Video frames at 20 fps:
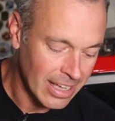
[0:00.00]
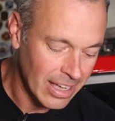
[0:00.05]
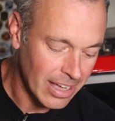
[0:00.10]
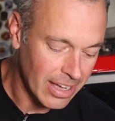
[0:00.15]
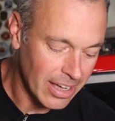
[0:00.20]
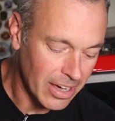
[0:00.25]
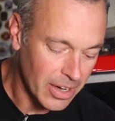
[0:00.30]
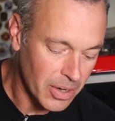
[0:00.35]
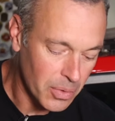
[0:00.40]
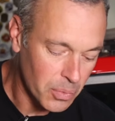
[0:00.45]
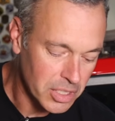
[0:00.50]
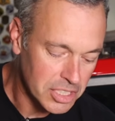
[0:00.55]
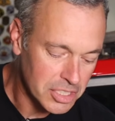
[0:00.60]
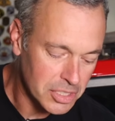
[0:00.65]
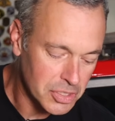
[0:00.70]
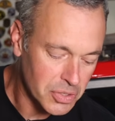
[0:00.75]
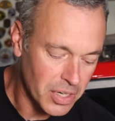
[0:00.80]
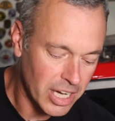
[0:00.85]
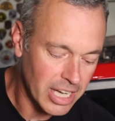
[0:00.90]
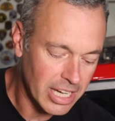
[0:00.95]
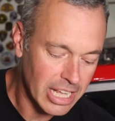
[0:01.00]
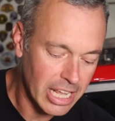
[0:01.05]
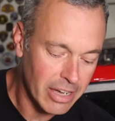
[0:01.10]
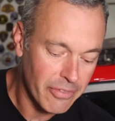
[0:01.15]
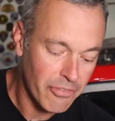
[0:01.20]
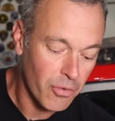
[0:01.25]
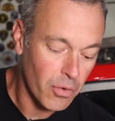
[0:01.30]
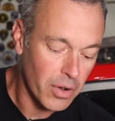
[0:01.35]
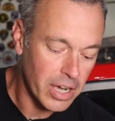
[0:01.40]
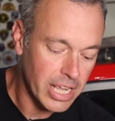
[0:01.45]
Would you trade it
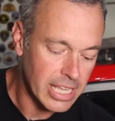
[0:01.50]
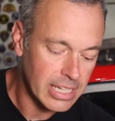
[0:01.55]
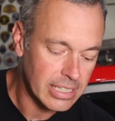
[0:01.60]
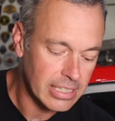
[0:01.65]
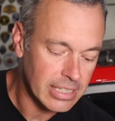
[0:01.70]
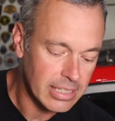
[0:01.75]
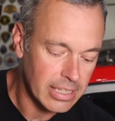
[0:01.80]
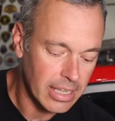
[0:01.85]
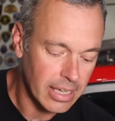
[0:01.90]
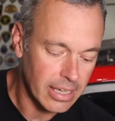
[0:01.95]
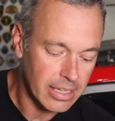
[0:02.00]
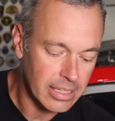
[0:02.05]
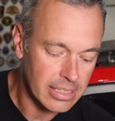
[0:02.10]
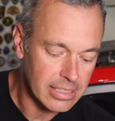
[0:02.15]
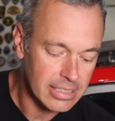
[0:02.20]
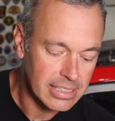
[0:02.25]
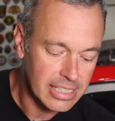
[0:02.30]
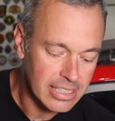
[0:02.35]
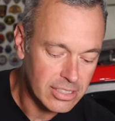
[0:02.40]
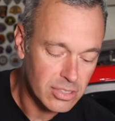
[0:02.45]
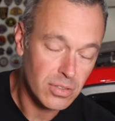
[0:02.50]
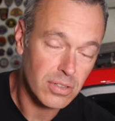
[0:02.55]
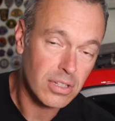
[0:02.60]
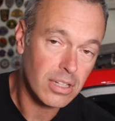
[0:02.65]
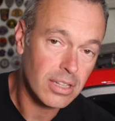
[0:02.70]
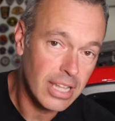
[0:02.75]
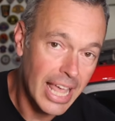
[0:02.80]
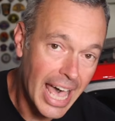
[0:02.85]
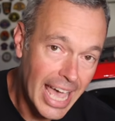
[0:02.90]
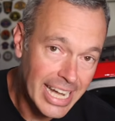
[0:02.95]
in for a diesel
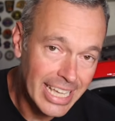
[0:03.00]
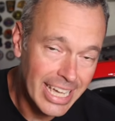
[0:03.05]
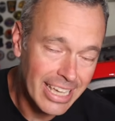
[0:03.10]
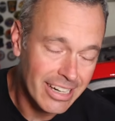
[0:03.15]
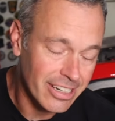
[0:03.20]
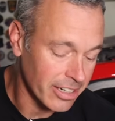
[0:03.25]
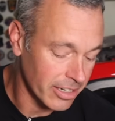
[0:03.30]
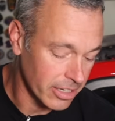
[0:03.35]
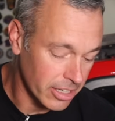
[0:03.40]
Gladiator?